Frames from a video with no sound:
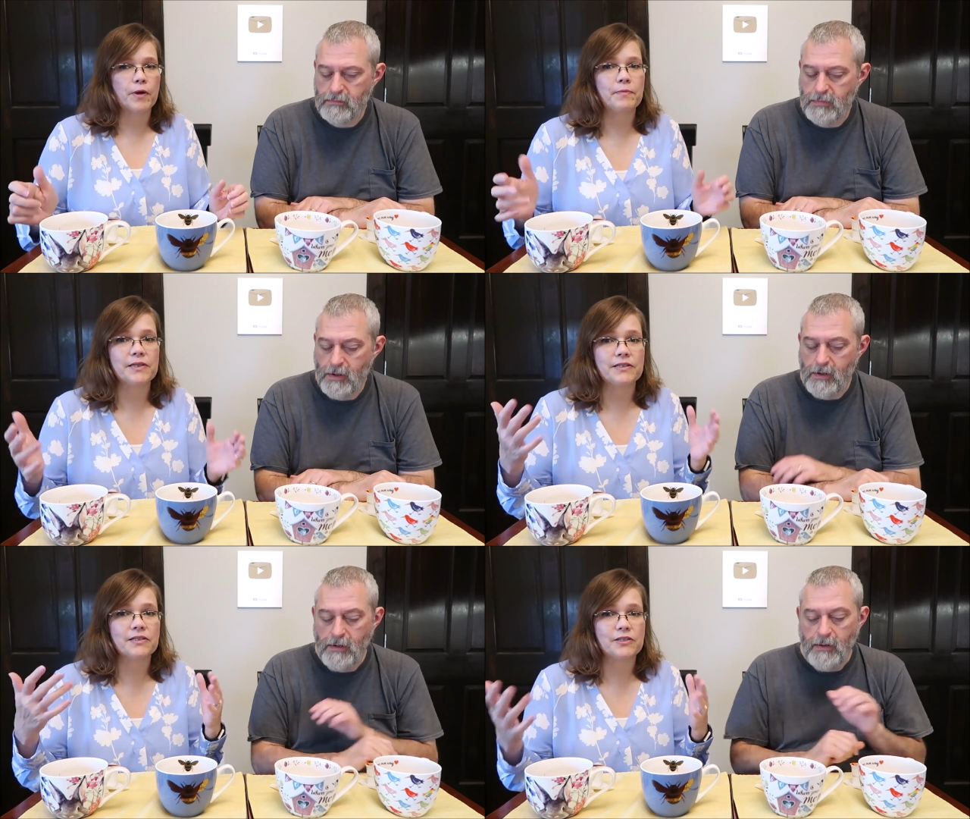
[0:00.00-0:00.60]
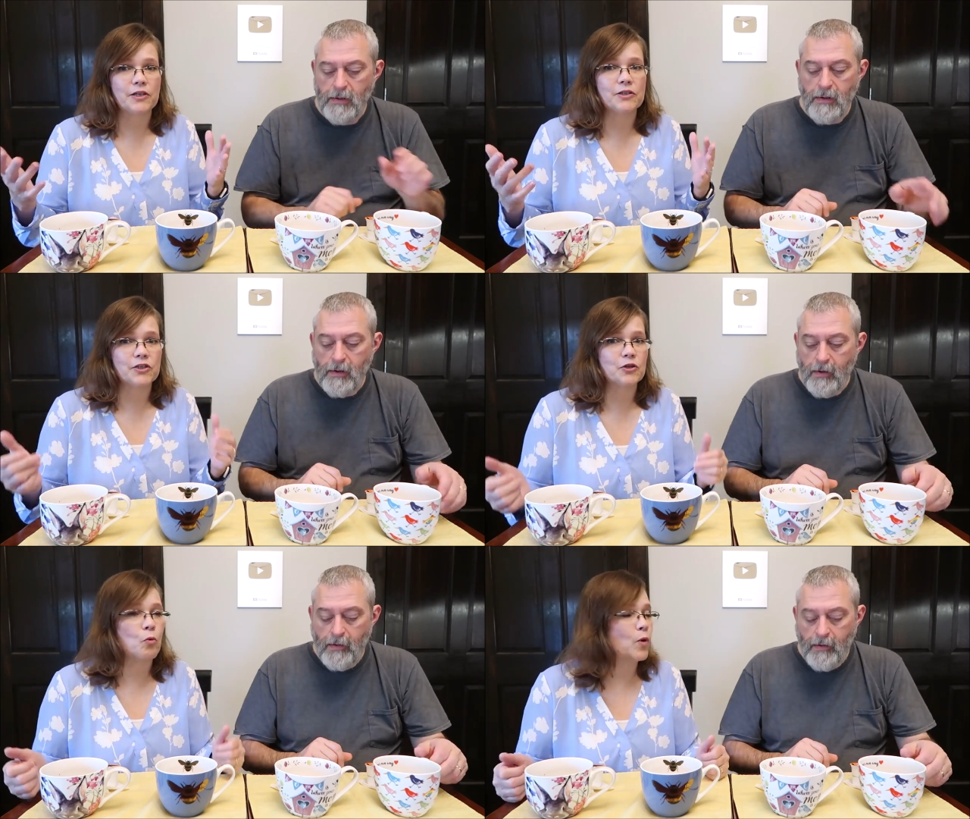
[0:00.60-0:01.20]
Speaker 1: Babies st
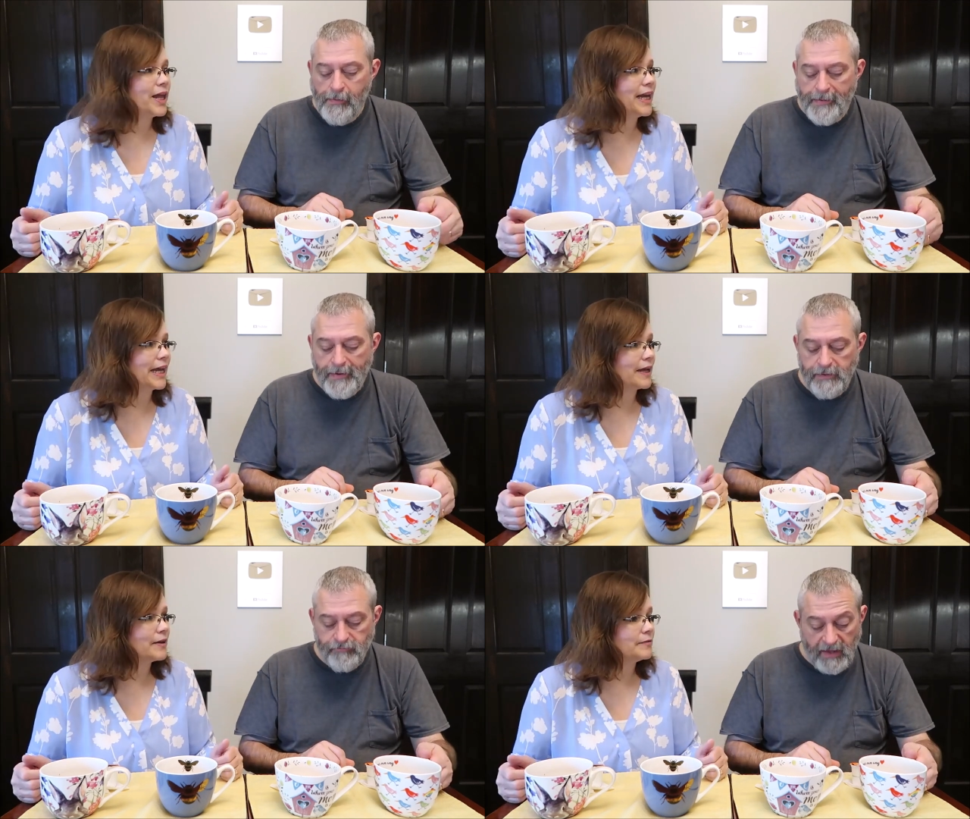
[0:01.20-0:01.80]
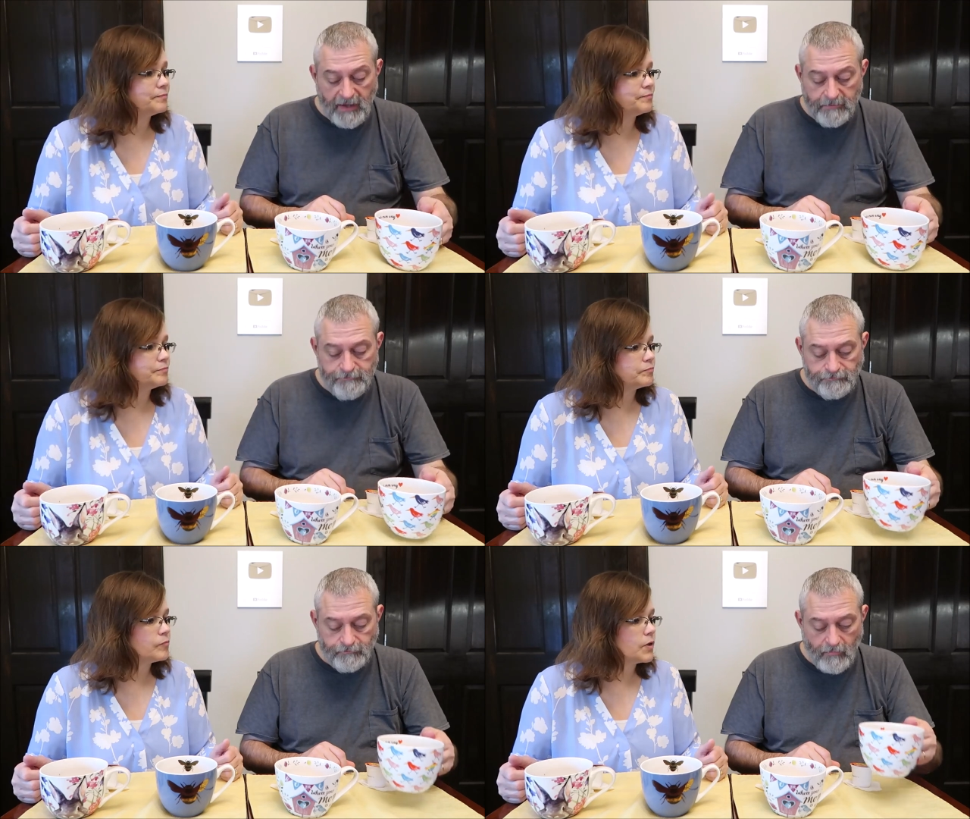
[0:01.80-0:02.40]
is still winning.
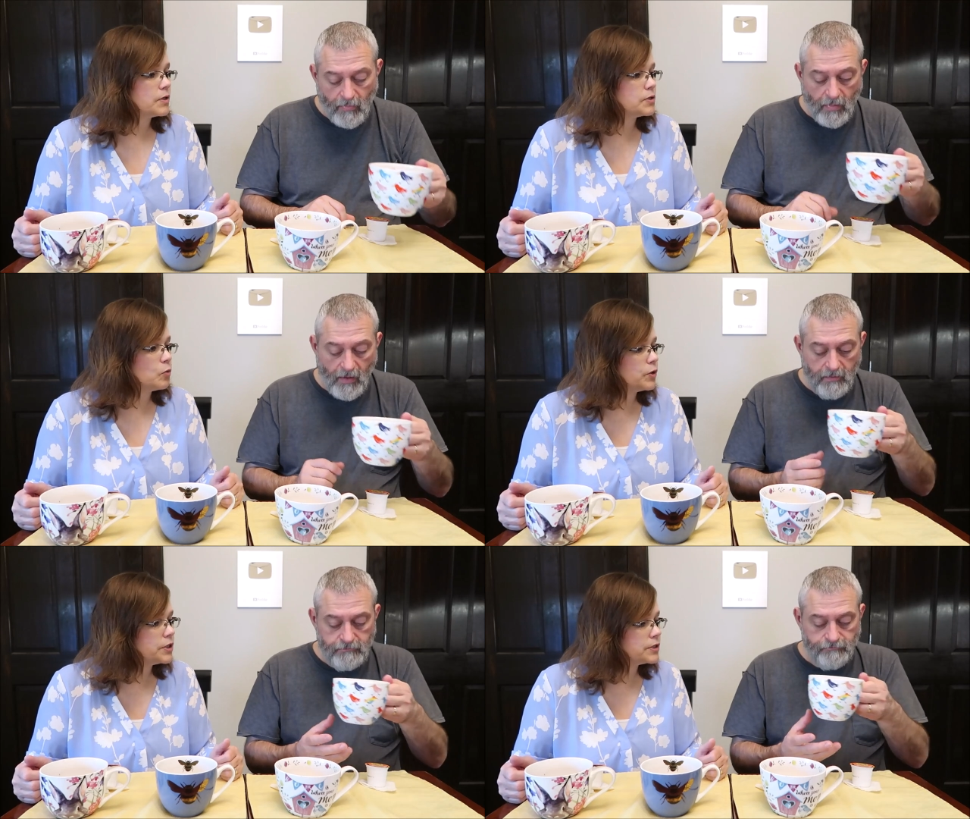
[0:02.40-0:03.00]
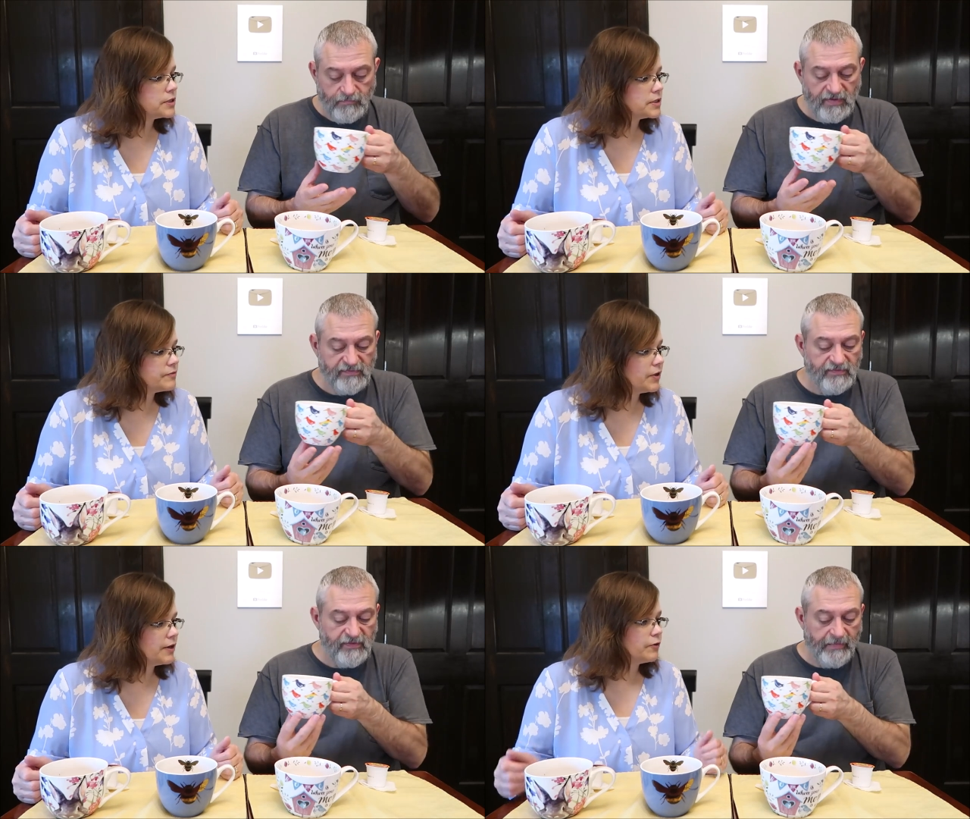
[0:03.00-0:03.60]
Speaker 2: Yeah. So what is
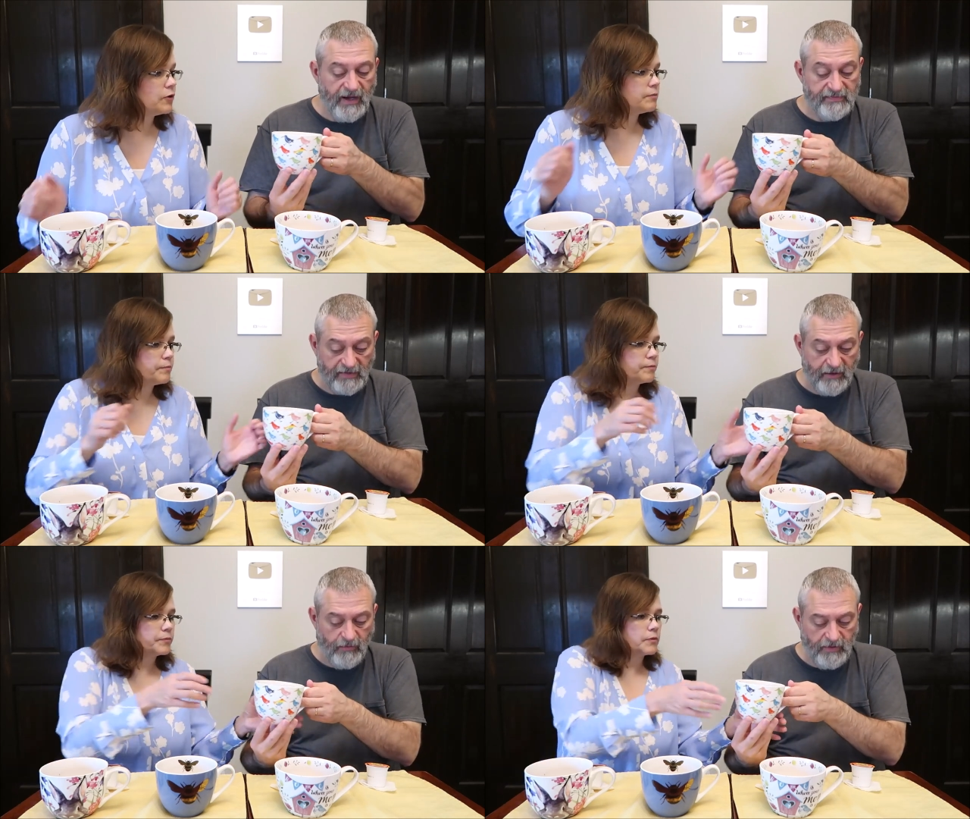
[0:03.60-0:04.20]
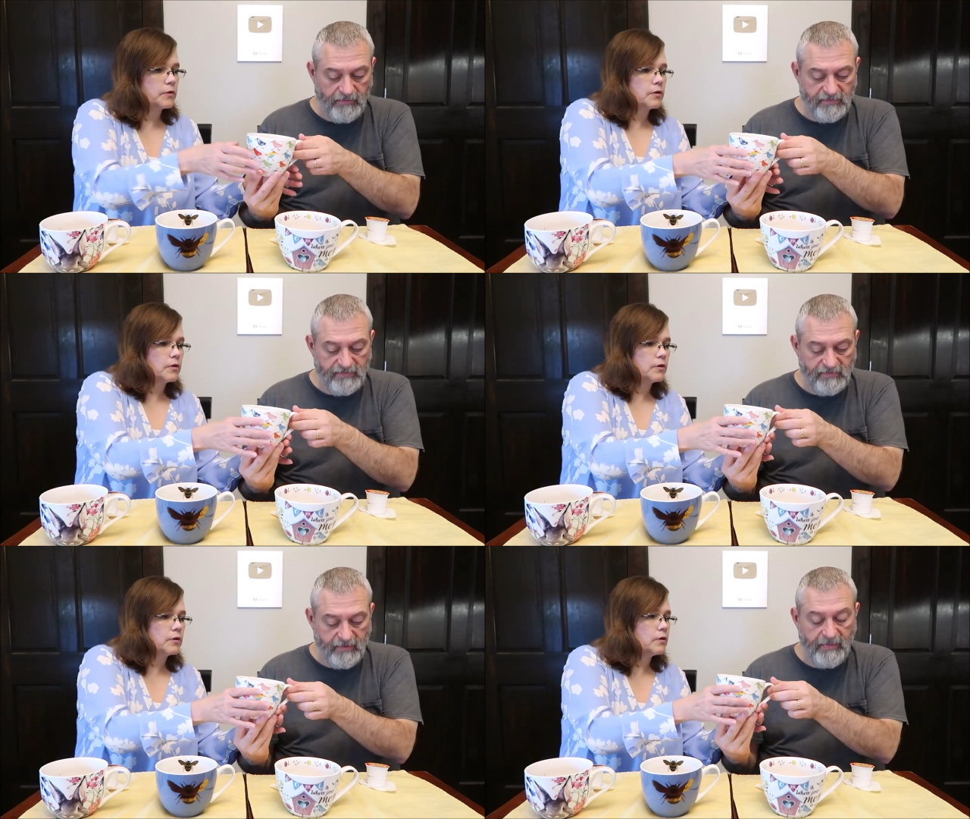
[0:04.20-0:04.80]
this? This is the Bosco one.
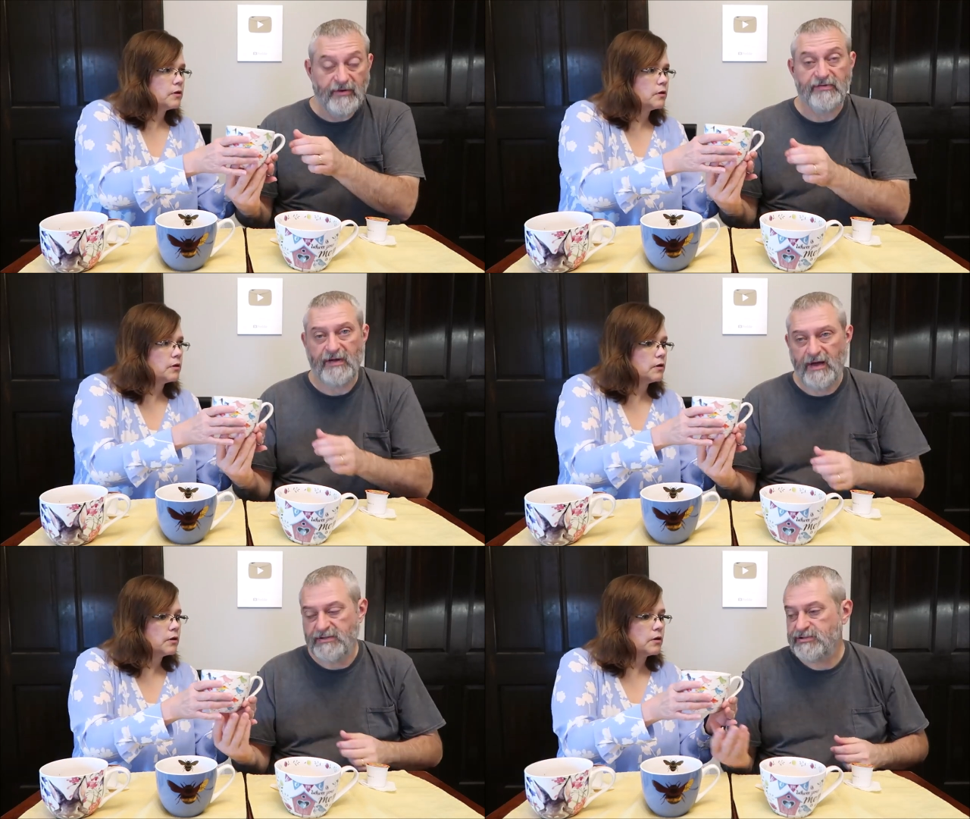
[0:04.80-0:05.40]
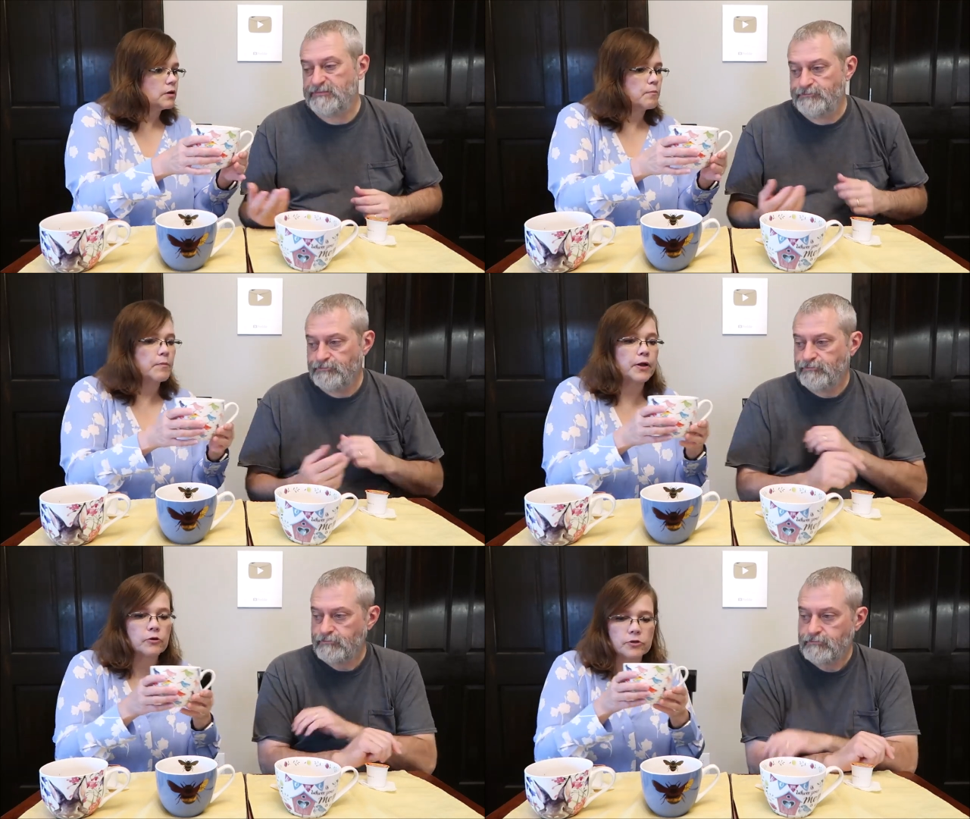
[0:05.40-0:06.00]
This is the butterscotch.
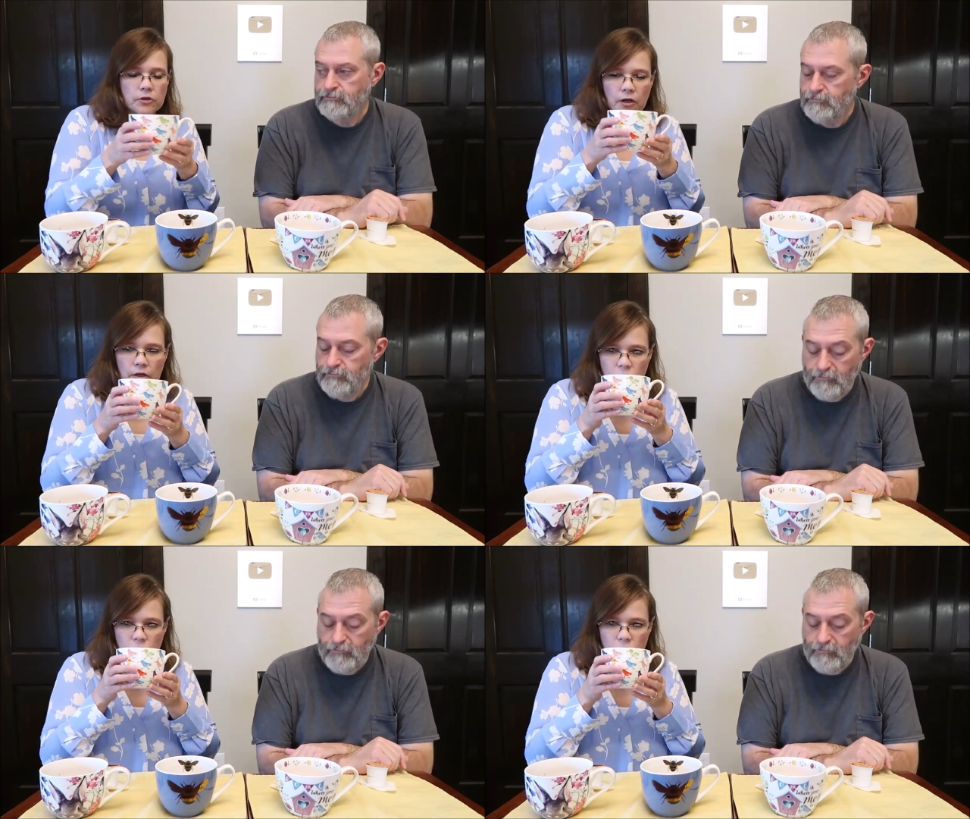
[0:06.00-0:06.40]
Speaker 1: Butterscotch.